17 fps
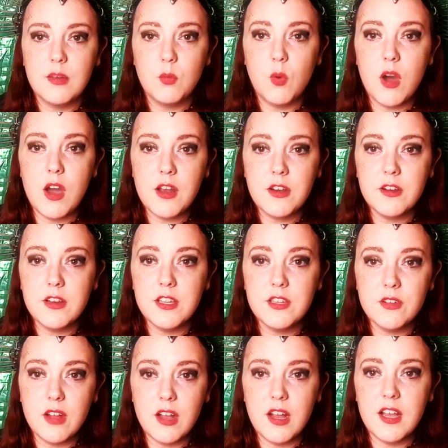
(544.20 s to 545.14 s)
Water in
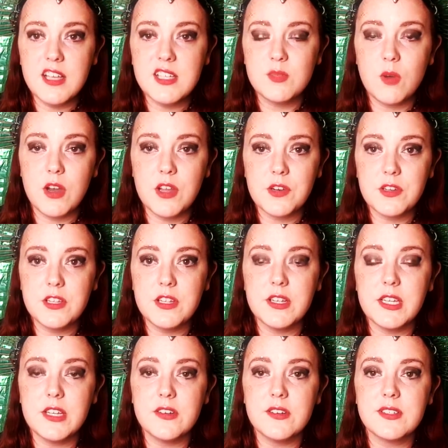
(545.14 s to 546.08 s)
your eyes, water in your
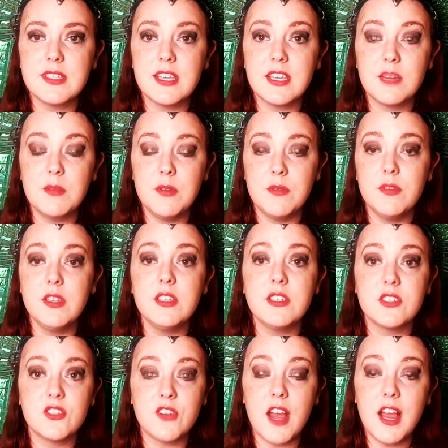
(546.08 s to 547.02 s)
ears, it can be really
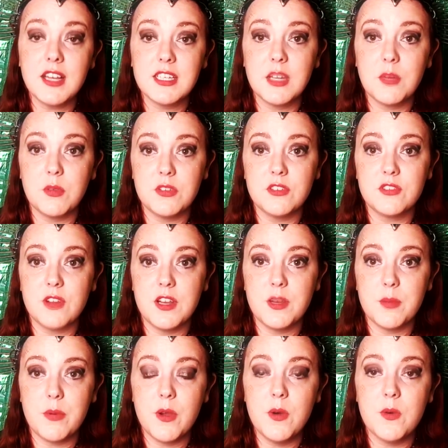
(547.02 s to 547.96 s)
distracting when you're trying
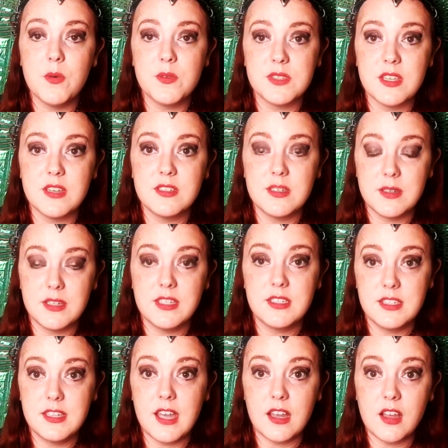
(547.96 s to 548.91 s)
to pose and to
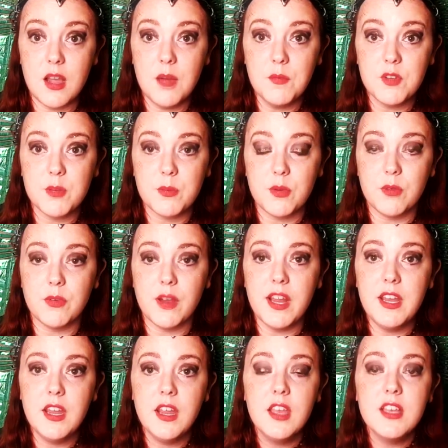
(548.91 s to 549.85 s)
get comfortable,
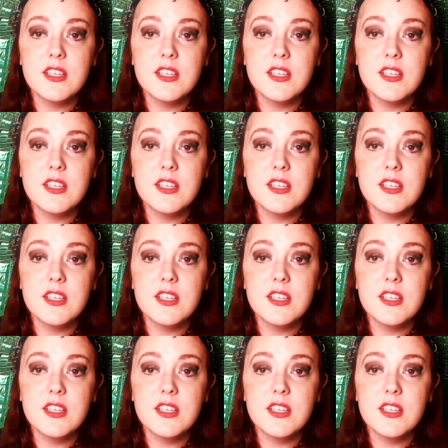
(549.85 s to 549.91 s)
right?